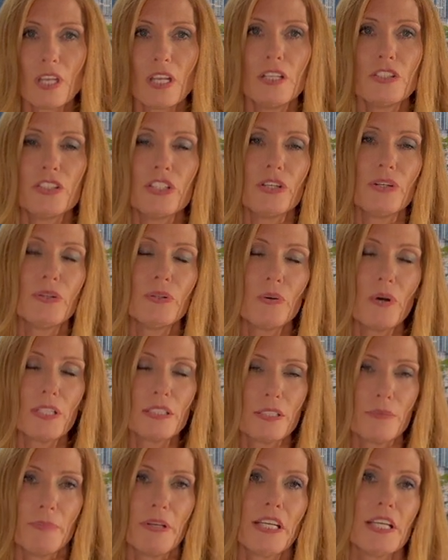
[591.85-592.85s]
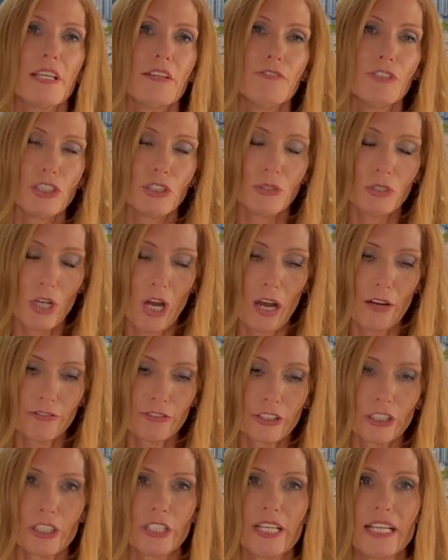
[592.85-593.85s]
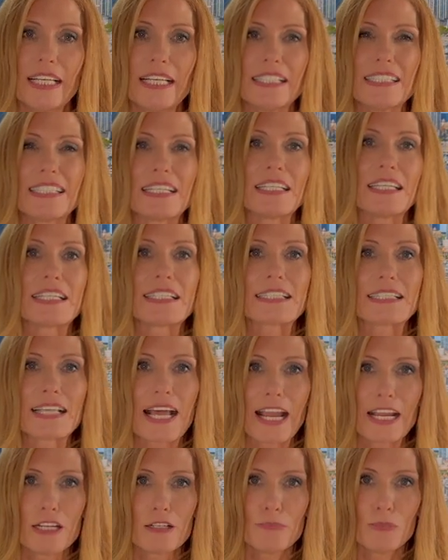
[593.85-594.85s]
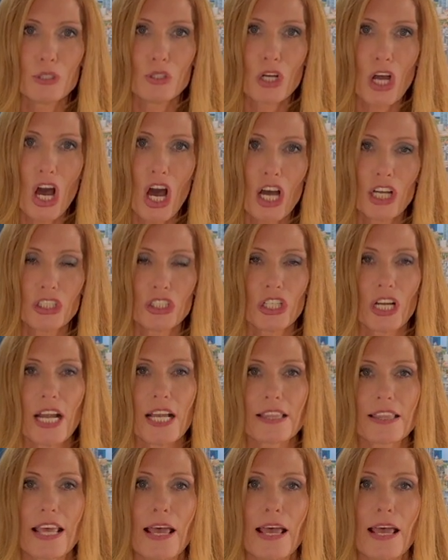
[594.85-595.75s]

So somebody gives you an offer, it's an assignable contract.